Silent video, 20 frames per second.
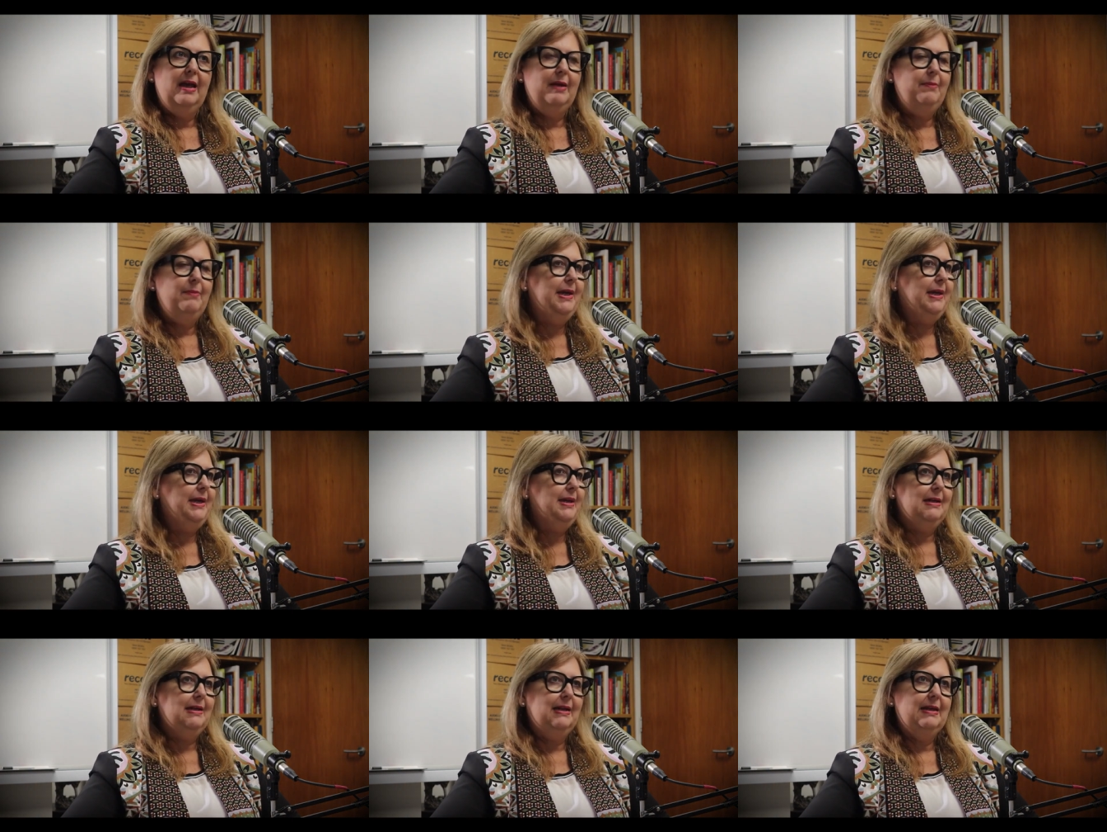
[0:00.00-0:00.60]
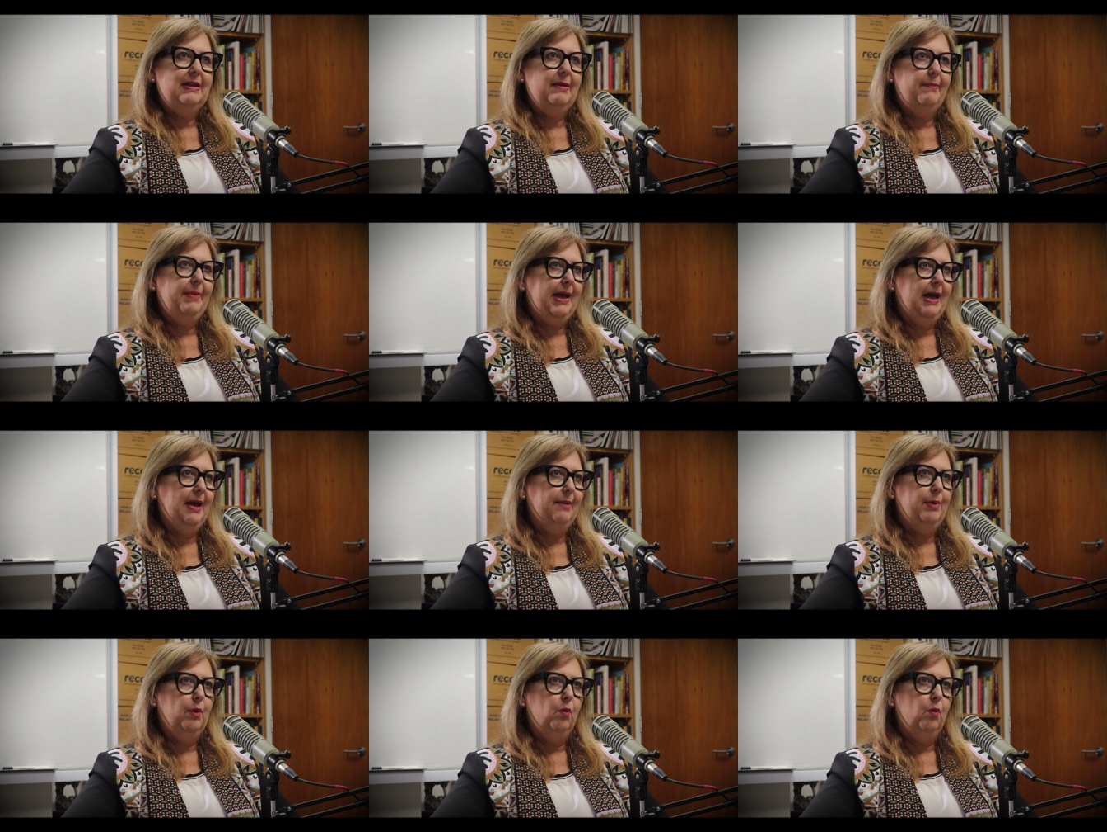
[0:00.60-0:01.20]
Immediately they
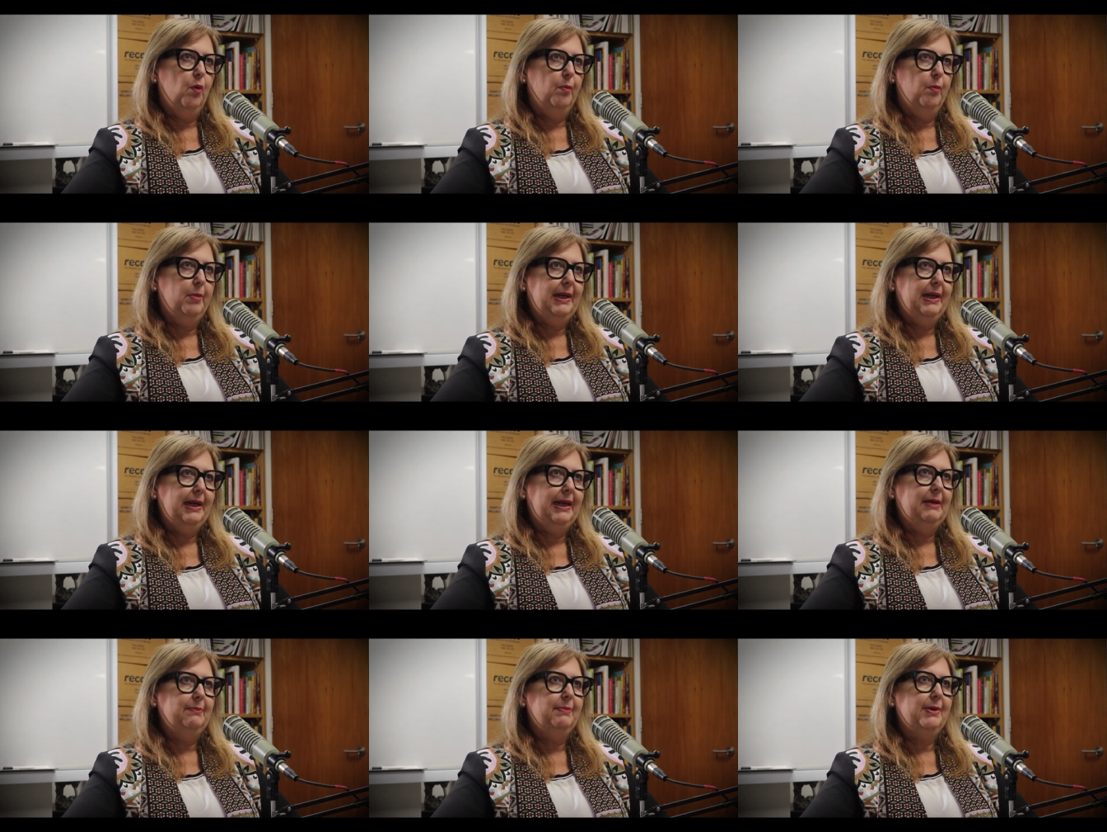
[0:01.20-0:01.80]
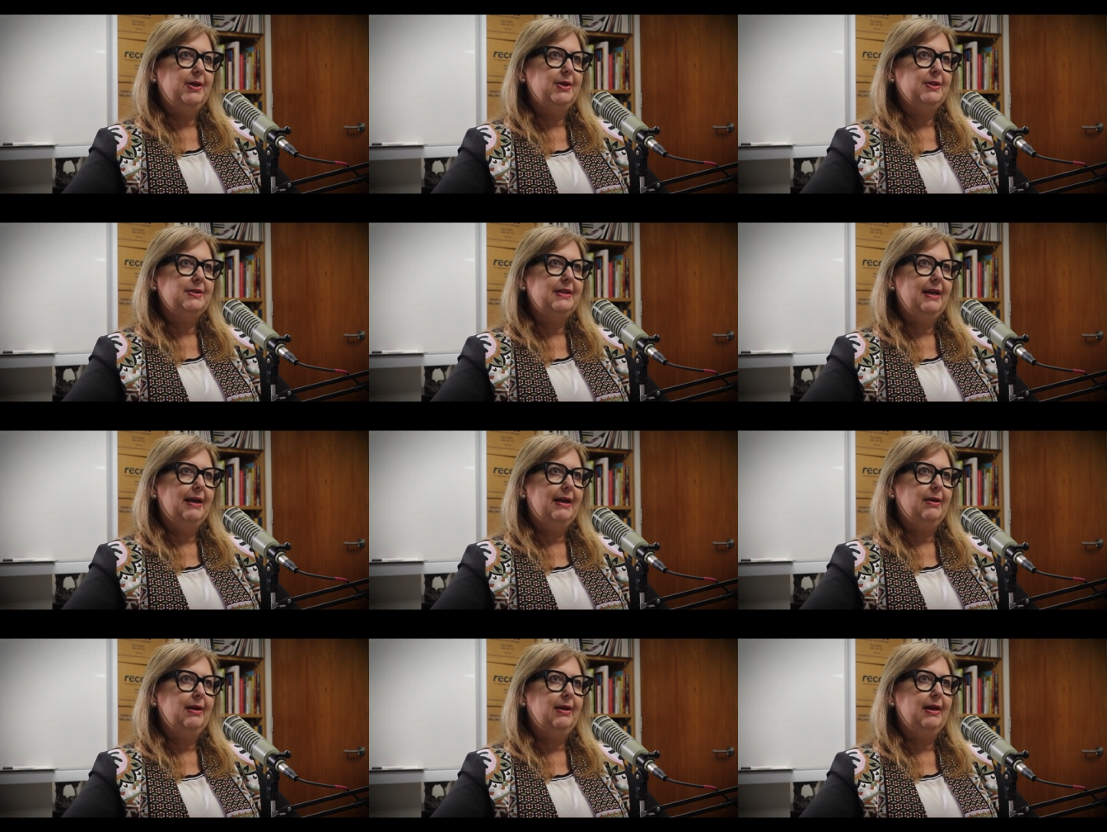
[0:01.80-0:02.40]
become a warmer lead because
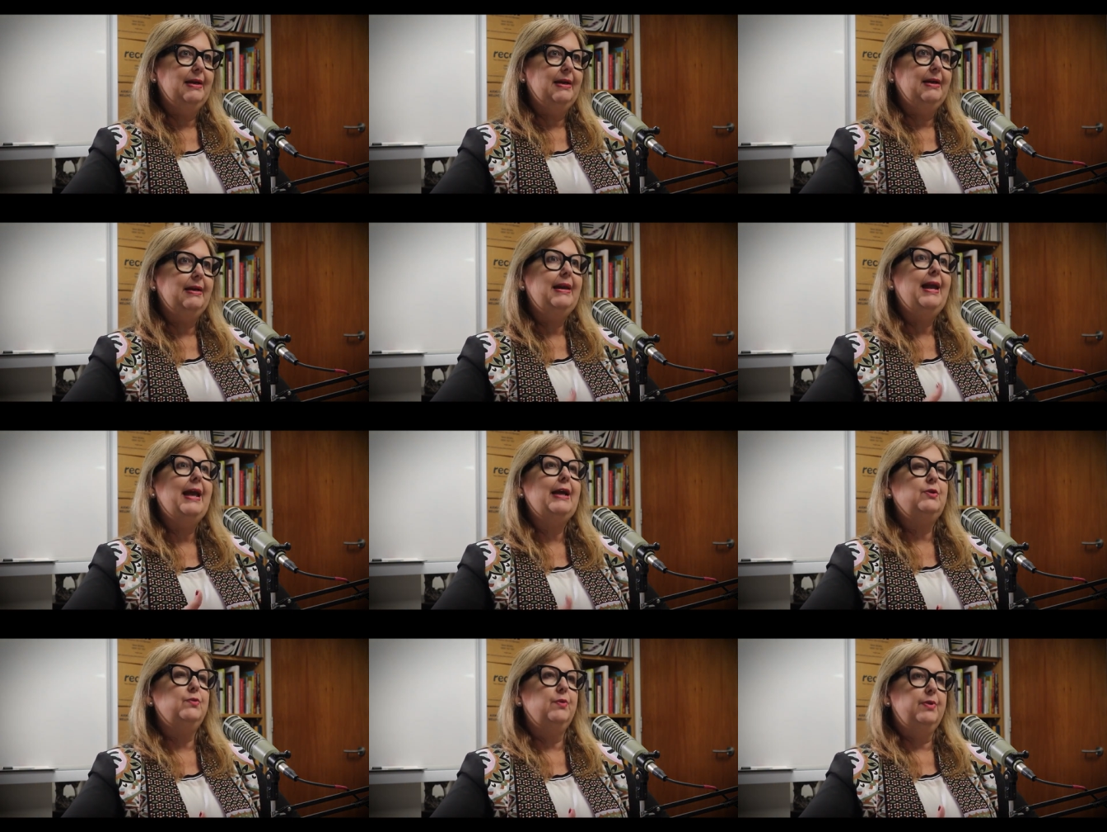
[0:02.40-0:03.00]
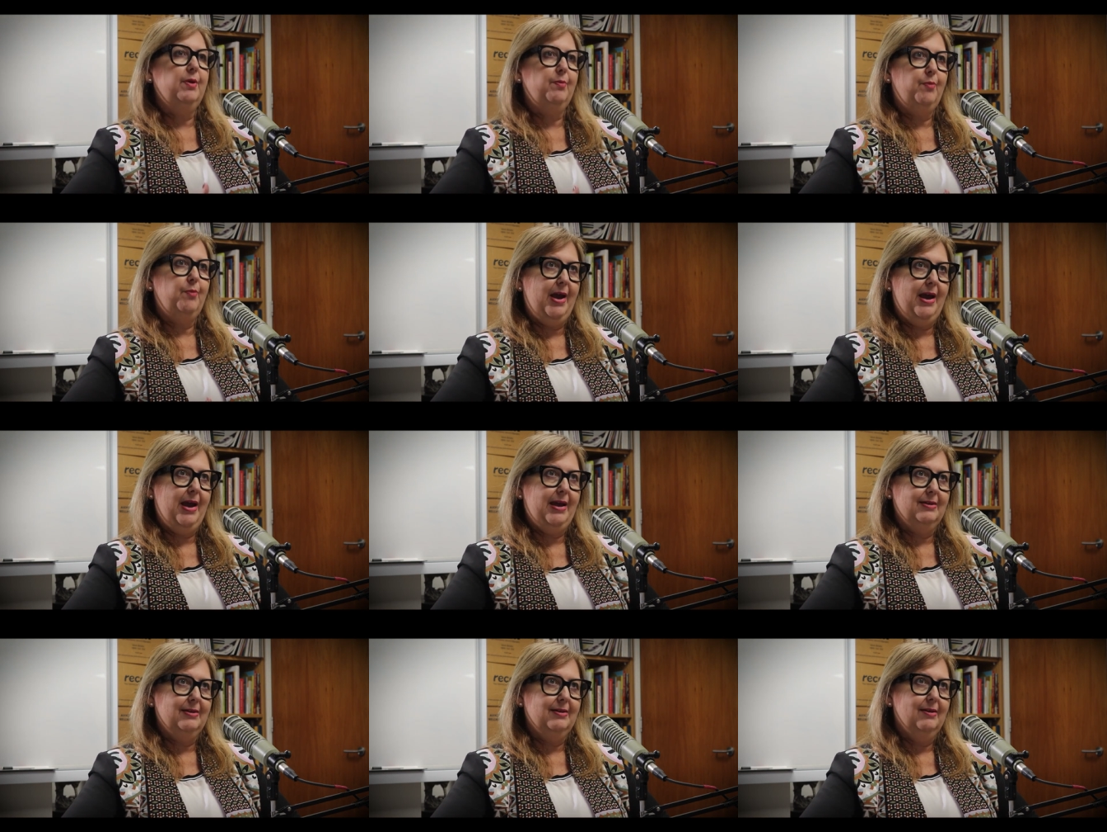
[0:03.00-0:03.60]
they connect with the
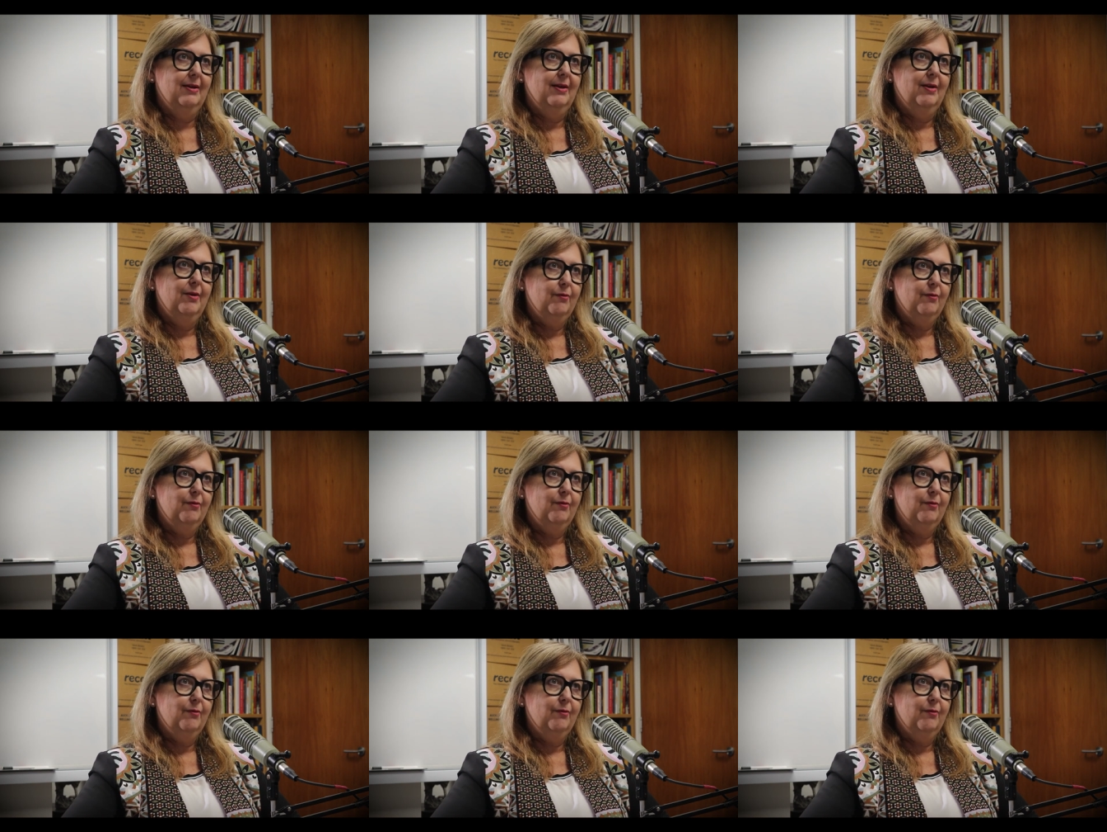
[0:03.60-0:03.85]
brand.